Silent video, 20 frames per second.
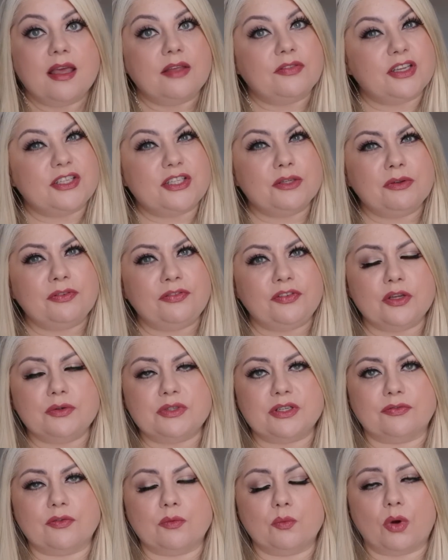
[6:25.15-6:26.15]
They do a few
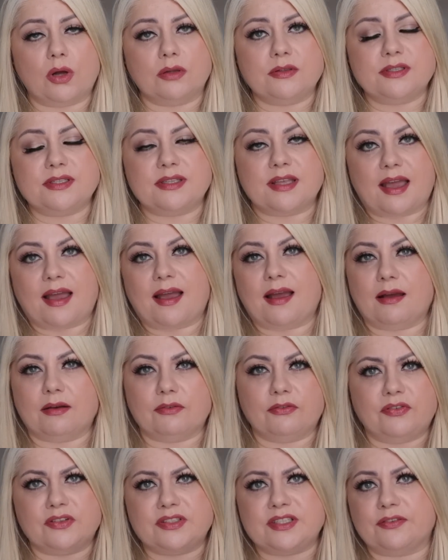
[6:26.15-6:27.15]
different ones that
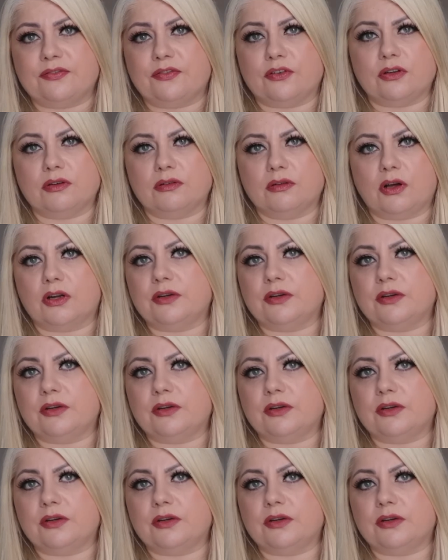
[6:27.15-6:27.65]
have different